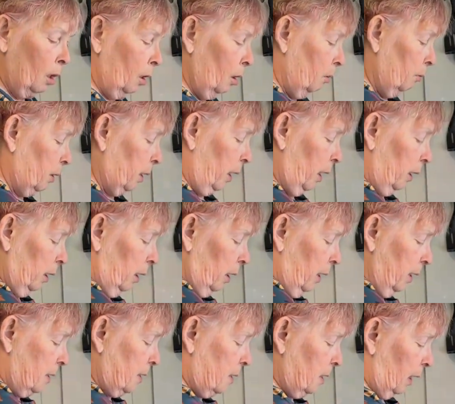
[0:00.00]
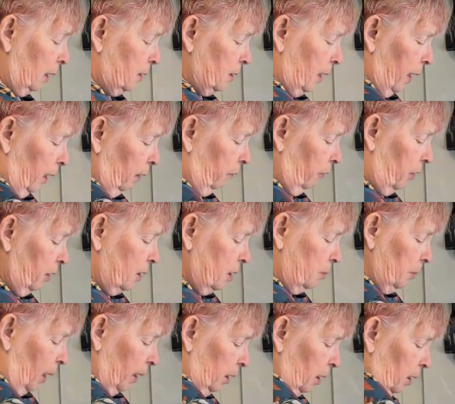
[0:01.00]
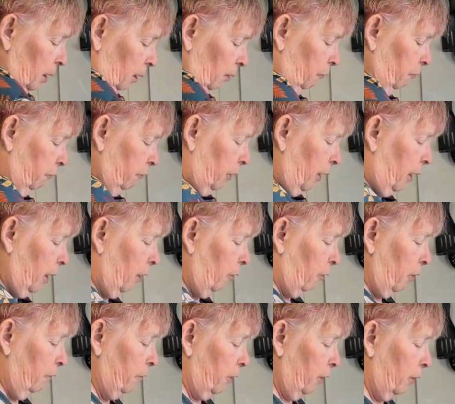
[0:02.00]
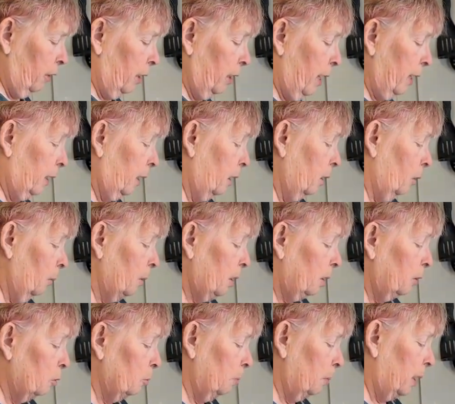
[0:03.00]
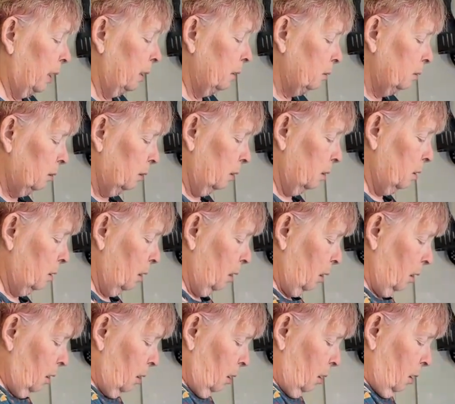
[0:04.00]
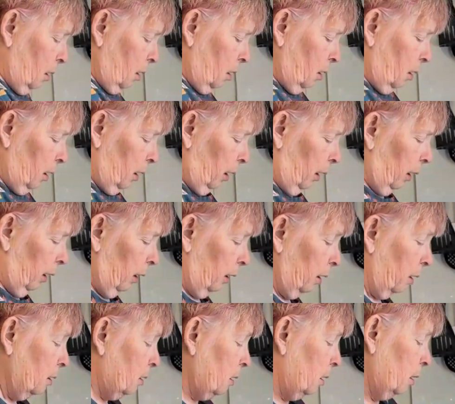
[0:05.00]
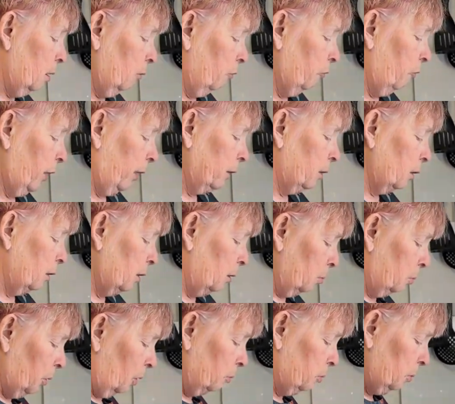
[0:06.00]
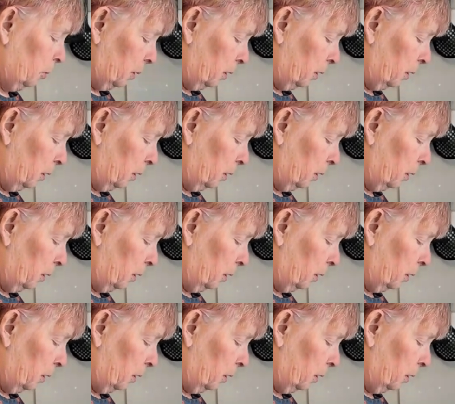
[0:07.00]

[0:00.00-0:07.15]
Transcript: We're going to get 6 out of this, making it very, very economical meal. And in fact, I could probably